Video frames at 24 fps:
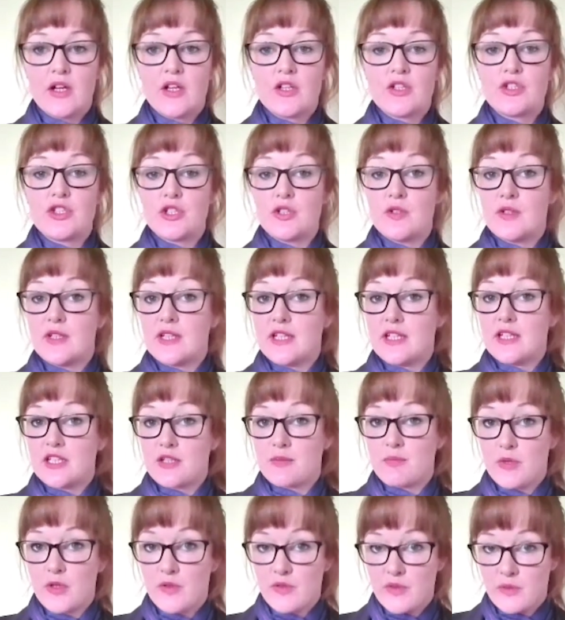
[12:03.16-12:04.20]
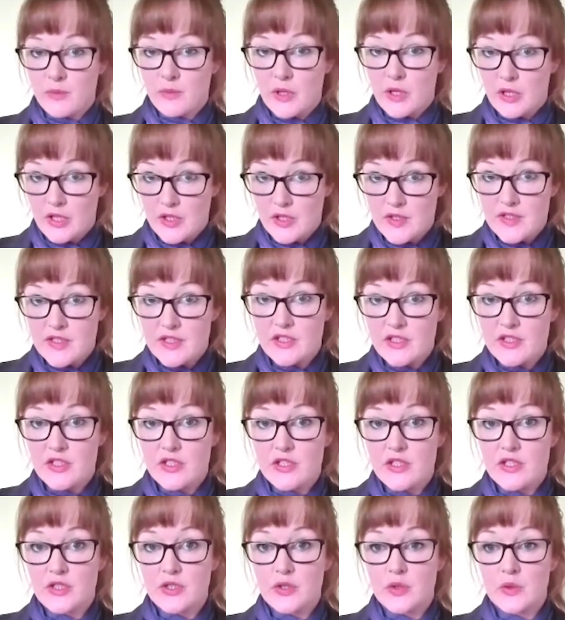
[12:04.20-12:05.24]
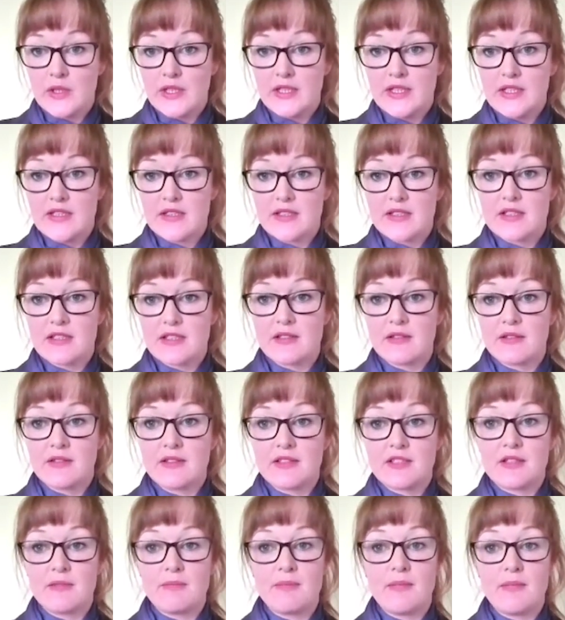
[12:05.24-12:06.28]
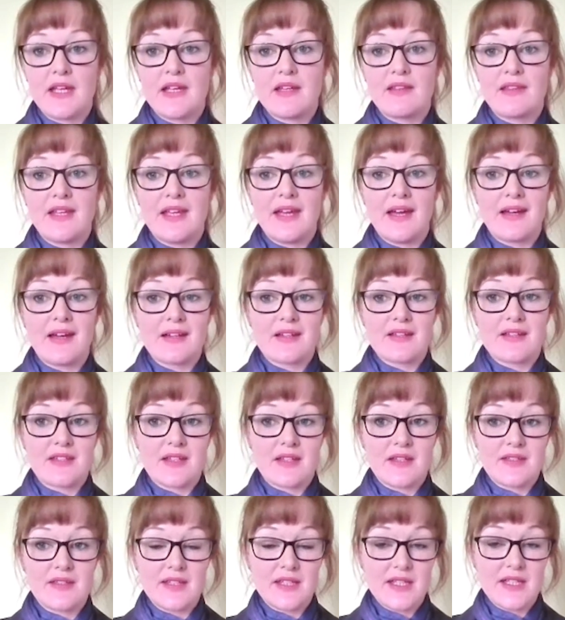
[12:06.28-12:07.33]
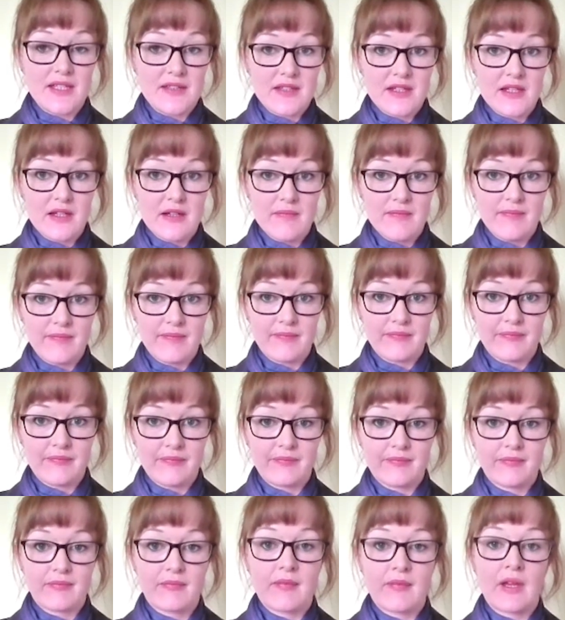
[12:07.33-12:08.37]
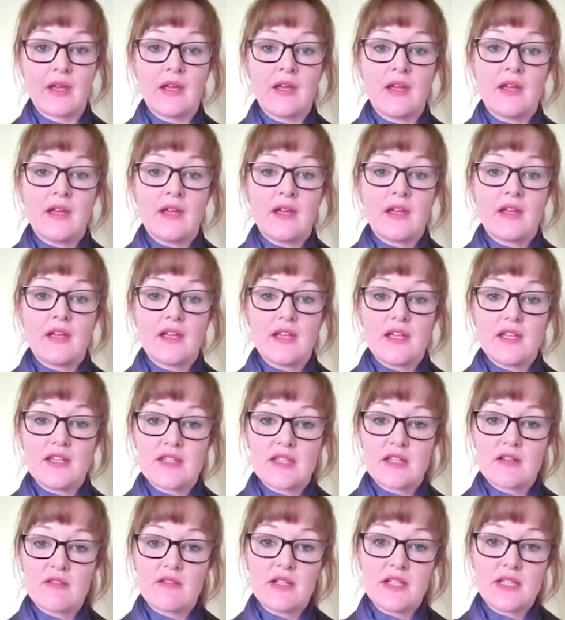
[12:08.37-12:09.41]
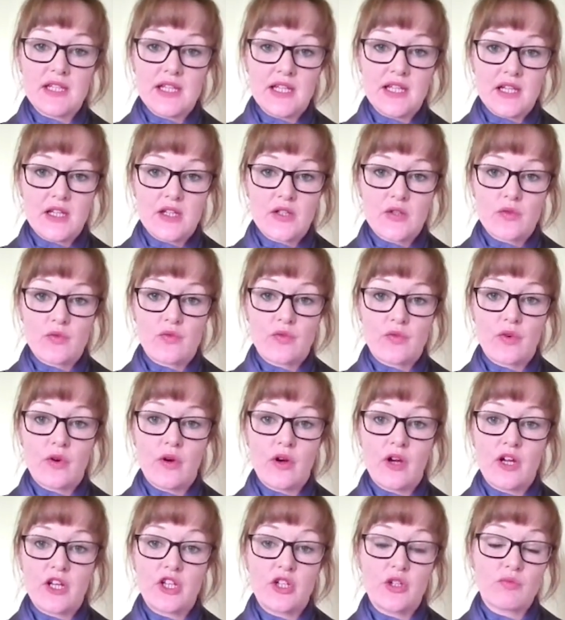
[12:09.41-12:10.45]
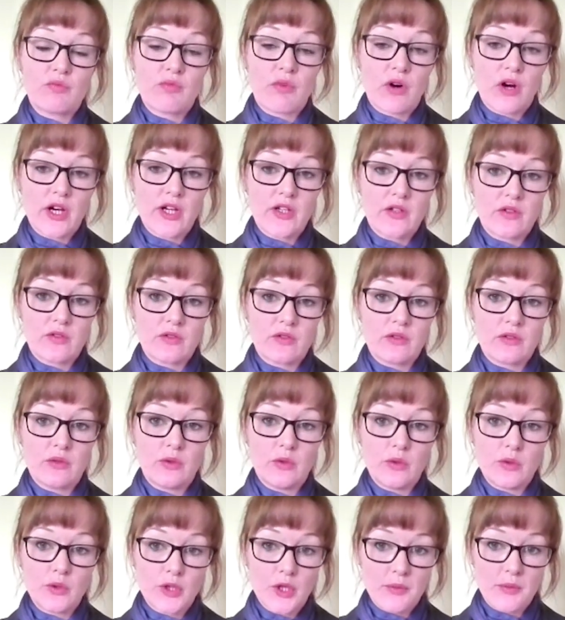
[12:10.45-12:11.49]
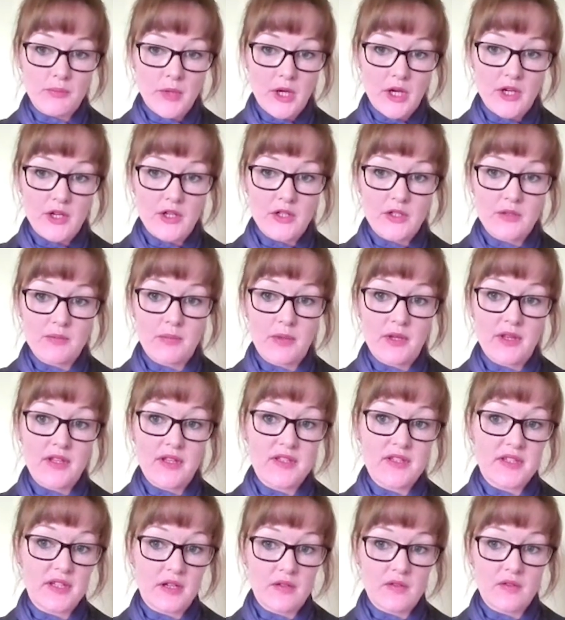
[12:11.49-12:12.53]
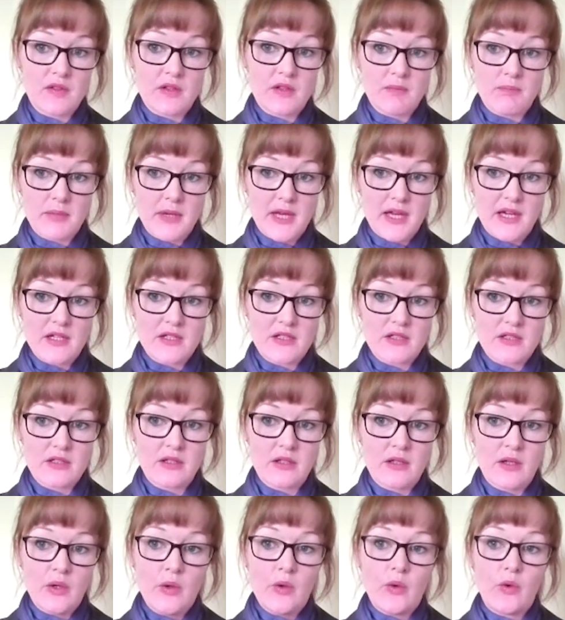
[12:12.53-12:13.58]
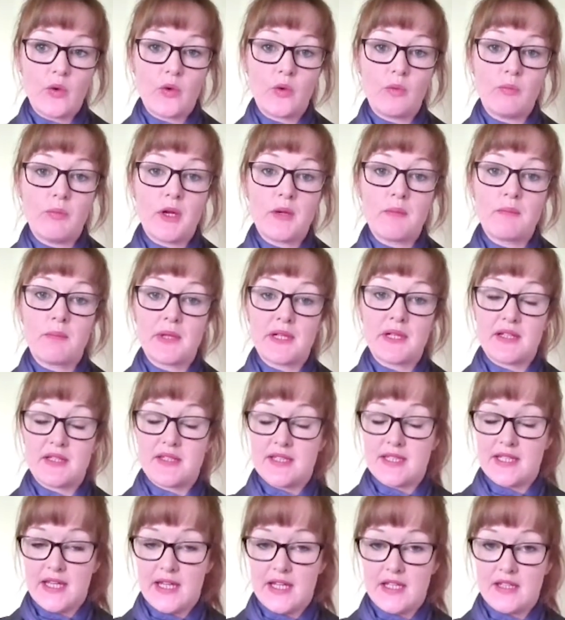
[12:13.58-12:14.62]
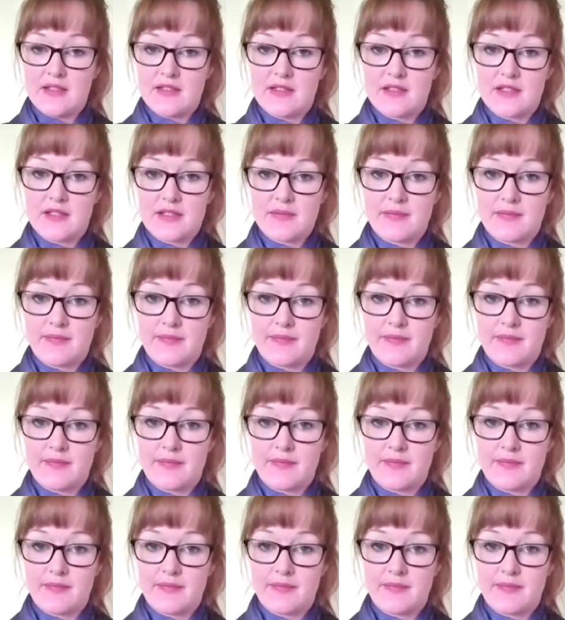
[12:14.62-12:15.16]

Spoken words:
Do you need to move them closer to the toilet to make the access easier? Is there a need for a urinal or commode by the side of the bed or mobility aids?